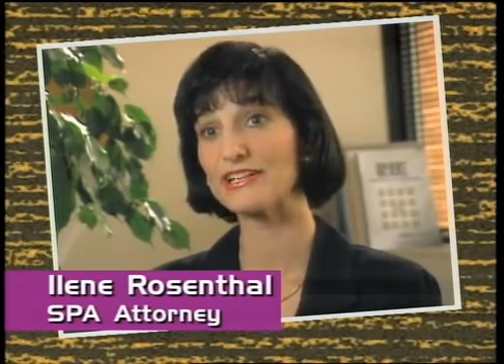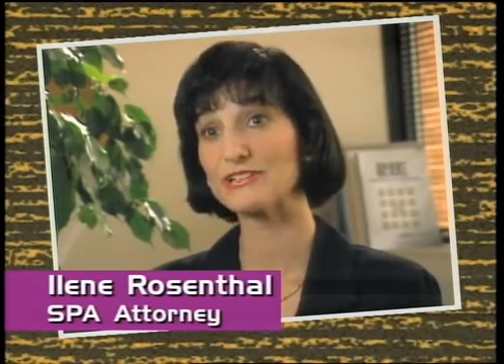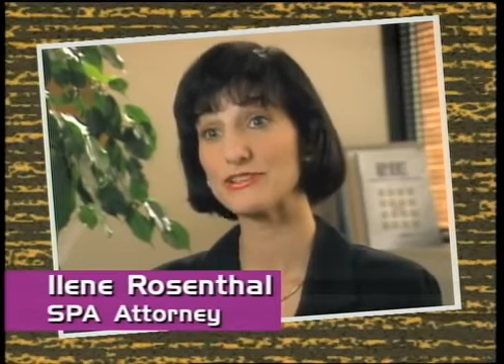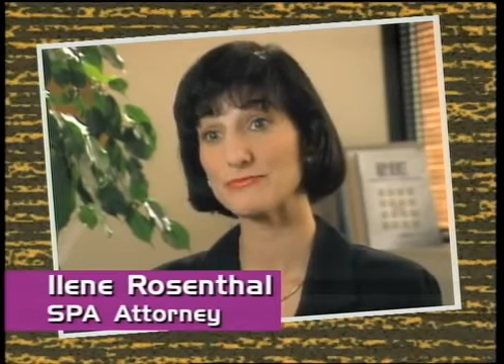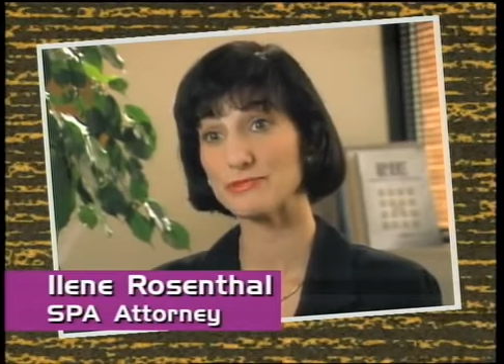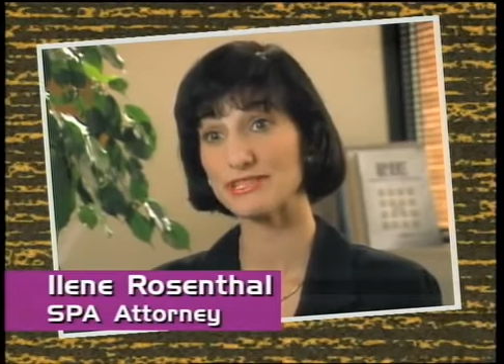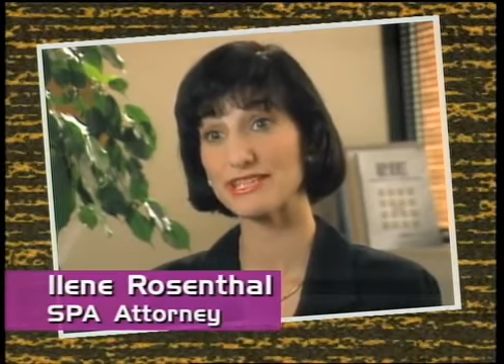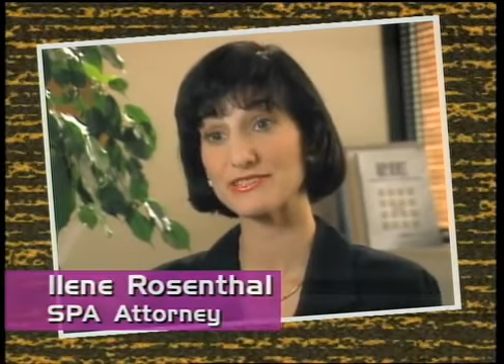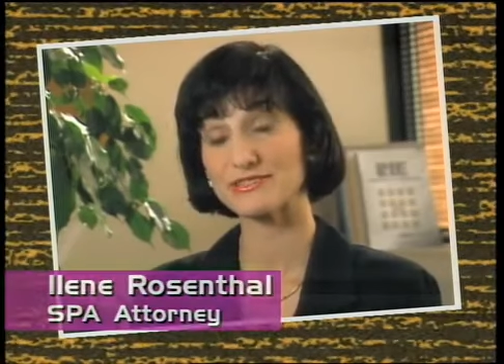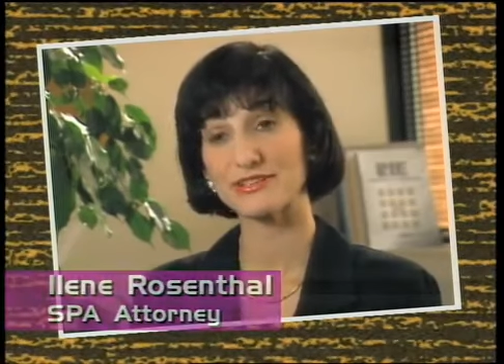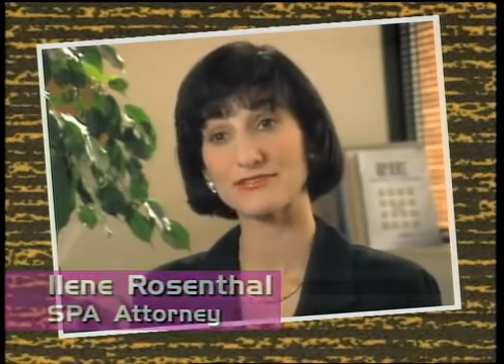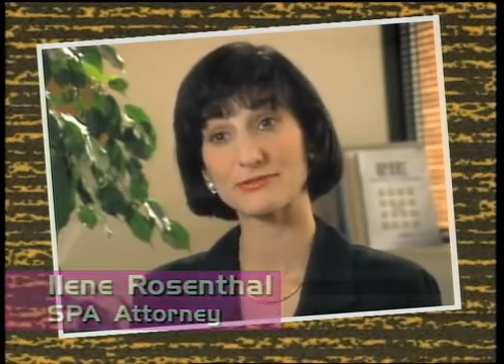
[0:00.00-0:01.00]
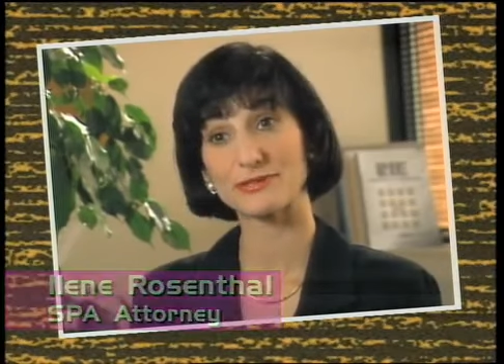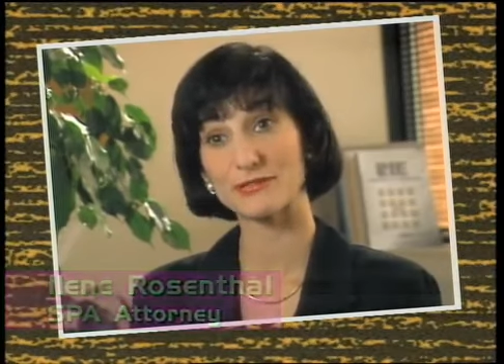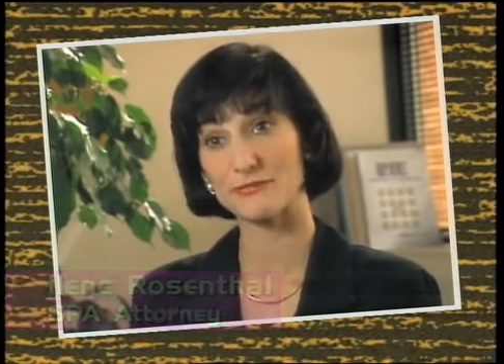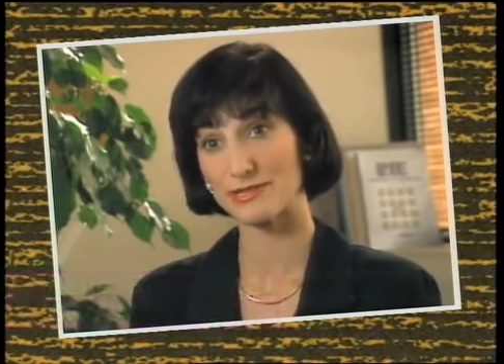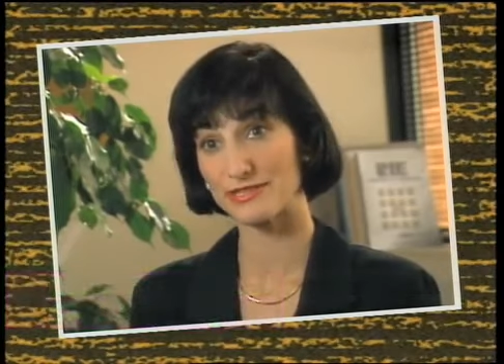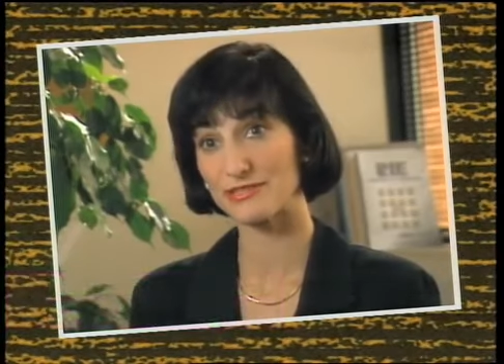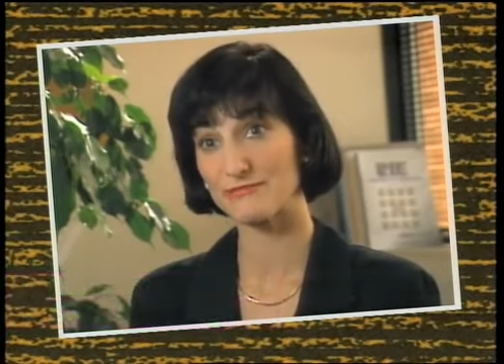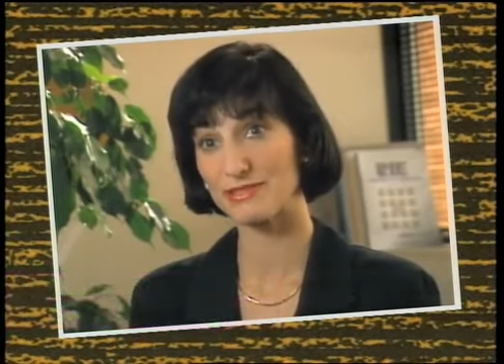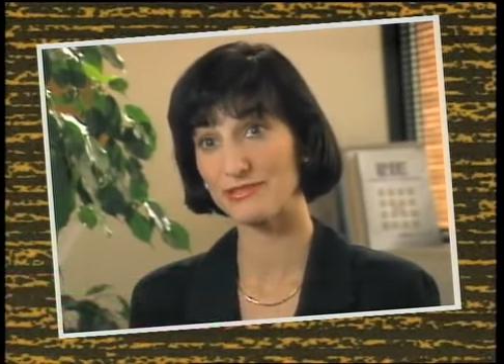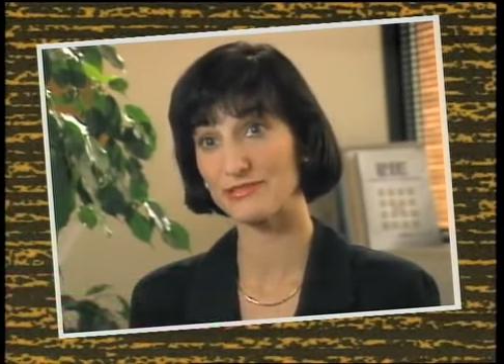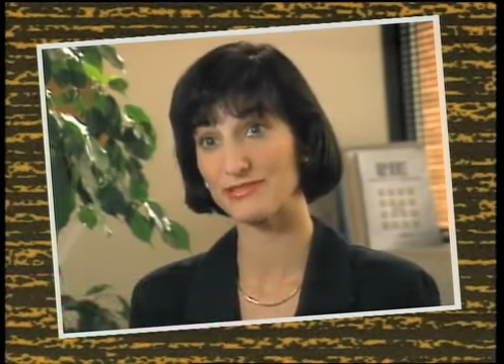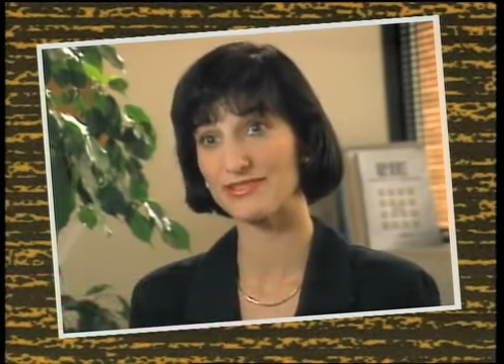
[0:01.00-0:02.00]
you can put that software on one
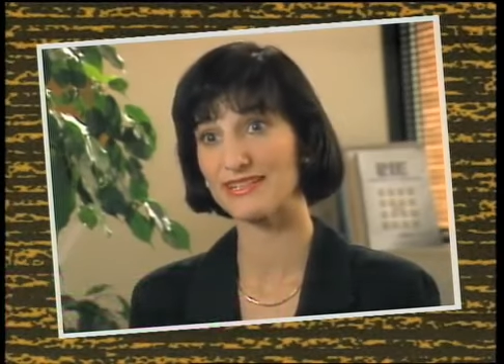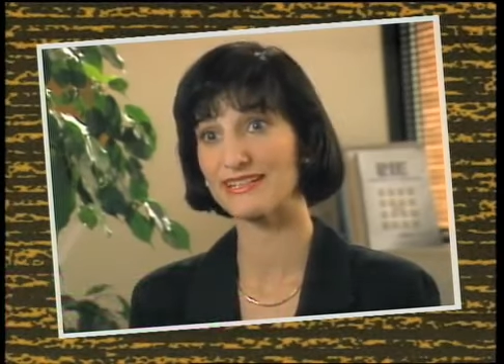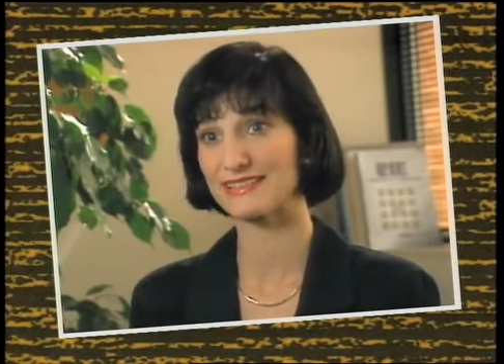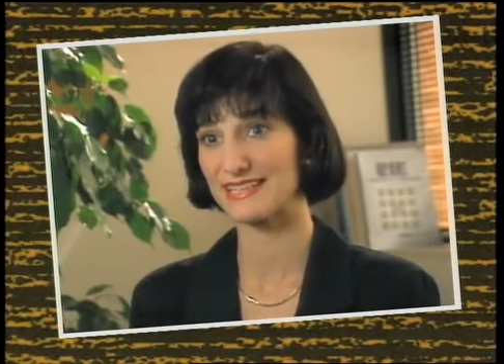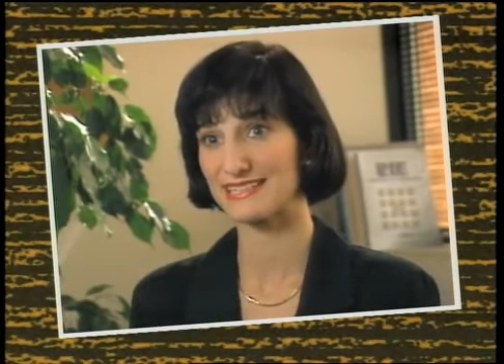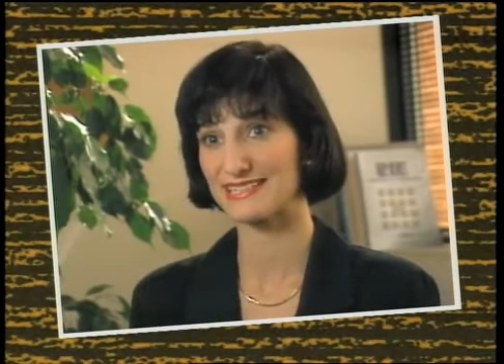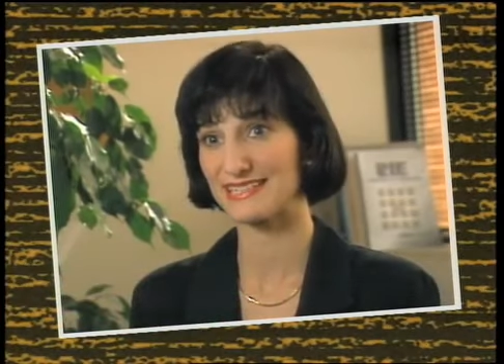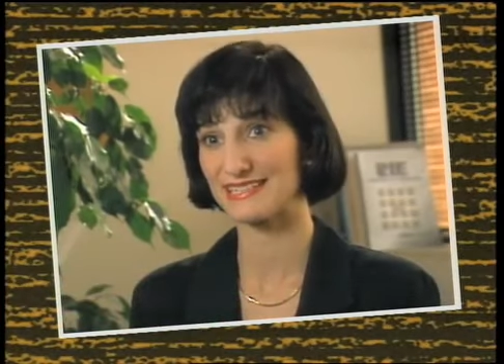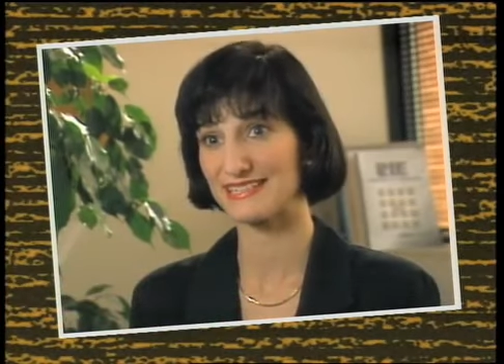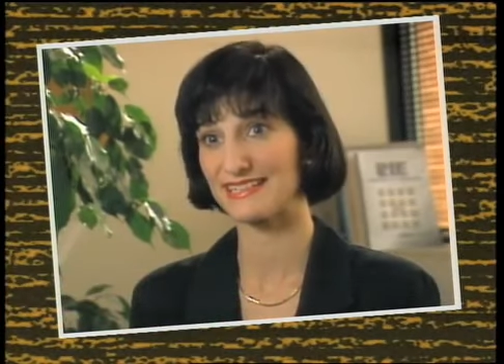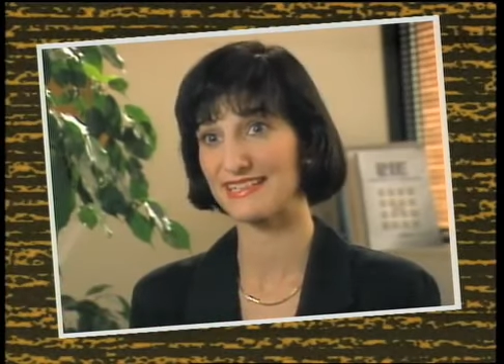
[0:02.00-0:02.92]
computer, and that's it.